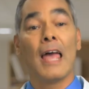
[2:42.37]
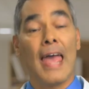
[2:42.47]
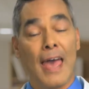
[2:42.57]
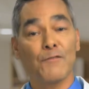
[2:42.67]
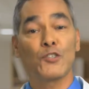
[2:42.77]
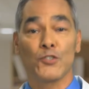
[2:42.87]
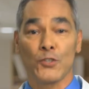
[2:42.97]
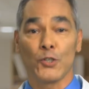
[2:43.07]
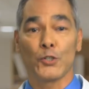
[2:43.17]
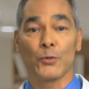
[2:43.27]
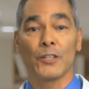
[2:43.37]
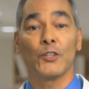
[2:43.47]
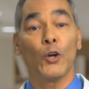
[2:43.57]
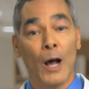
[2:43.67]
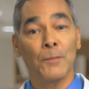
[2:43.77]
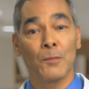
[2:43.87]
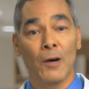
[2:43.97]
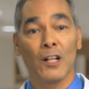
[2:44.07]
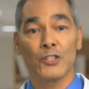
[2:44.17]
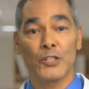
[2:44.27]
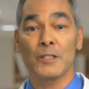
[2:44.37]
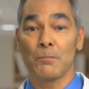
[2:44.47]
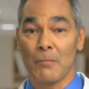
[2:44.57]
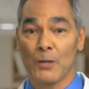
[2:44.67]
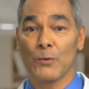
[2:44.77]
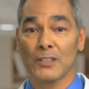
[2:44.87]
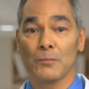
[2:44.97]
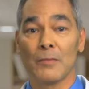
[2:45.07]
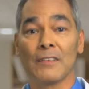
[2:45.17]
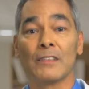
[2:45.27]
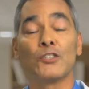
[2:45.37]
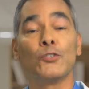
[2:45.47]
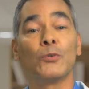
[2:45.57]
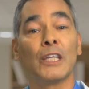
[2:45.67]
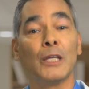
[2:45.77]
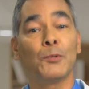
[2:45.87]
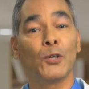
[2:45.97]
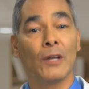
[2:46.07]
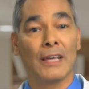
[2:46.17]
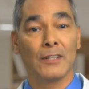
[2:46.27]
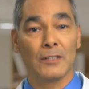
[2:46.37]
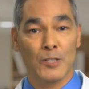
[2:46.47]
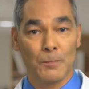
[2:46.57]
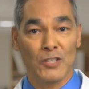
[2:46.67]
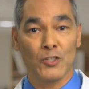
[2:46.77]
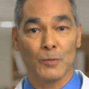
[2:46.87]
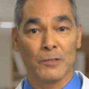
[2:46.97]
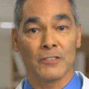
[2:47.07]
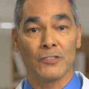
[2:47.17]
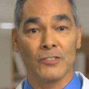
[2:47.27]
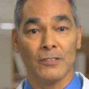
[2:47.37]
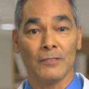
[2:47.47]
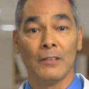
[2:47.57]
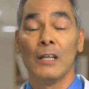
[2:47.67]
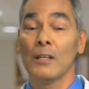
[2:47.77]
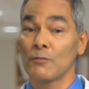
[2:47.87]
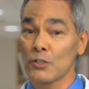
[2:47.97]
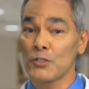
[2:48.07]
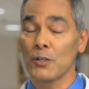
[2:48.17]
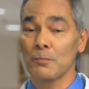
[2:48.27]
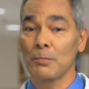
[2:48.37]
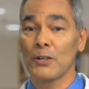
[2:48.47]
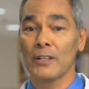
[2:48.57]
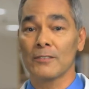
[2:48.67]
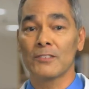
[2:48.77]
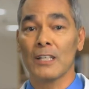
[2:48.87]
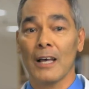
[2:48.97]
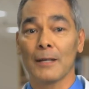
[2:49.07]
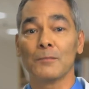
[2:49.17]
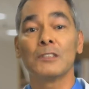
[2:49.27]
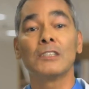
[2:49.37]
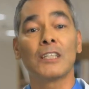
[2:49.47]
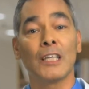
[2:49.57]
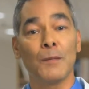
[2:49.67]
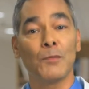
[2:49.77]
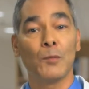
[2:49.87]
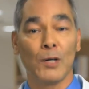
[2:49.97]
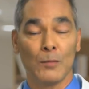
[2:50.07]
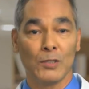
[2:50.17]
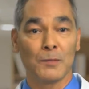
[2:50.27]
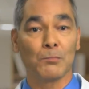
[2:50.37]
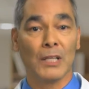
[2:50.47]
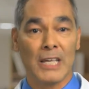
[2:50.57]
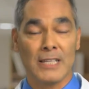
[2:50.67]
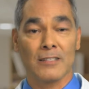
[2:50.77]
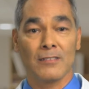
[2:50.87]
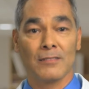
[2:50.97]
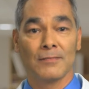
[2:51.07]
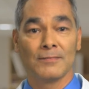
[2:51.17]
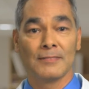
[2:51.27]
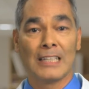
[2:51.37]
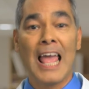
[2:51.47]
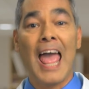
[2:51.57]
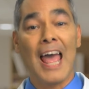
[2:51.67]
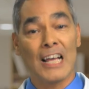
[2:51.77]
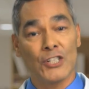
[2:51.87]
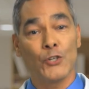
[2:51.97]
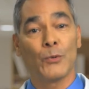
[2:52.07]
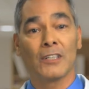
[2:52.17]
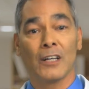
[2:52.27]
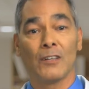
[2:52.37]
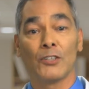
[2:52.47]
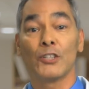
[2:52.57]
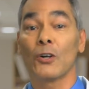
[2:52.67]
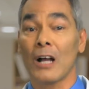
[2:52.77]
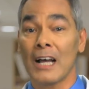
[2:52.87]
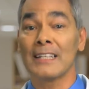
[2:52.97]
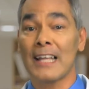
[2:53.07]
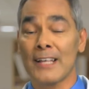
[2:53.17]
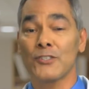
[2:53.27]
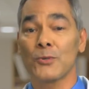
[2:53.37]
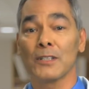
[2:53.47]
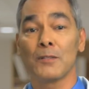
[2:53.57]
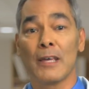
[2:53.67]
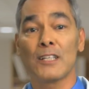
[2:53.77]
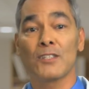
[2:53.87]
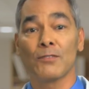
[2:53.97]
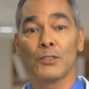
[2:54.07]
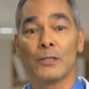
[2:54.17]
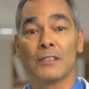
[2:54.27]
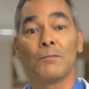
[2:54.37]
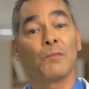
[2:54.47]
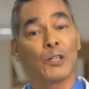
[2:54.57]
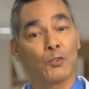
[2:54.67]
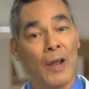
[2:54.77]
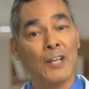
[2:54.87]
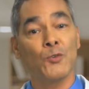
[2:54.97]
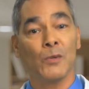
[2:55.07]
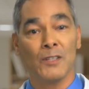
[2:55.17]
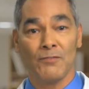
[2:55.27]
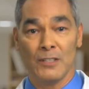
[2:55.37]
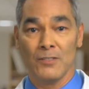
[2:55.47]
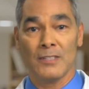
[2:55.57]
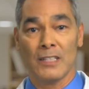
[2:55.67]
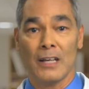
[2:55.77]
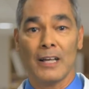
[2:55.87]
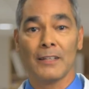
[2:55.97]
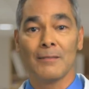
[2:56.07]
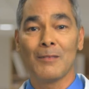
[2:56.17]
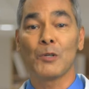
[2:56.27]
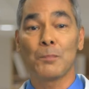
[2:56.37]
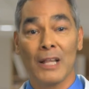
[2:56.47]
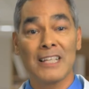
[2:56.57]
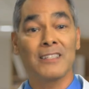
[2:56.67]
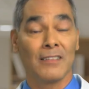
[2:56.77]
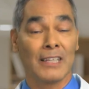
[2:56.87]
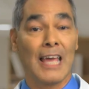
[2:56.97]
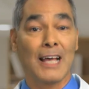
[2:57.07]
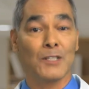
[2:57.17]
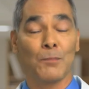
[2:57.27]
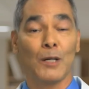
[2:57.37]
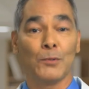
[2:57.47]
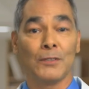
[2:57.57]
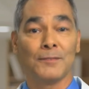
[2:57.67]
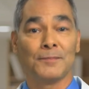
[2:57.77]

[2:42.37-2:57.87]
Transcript: After surgery, your ophthalmologist may recommend that you keep your head in a special position for a certain period of time to keep the bubble in place. As you recover, your eye naturally makes fluid that gradually fills the eye, replacing the gas bubble.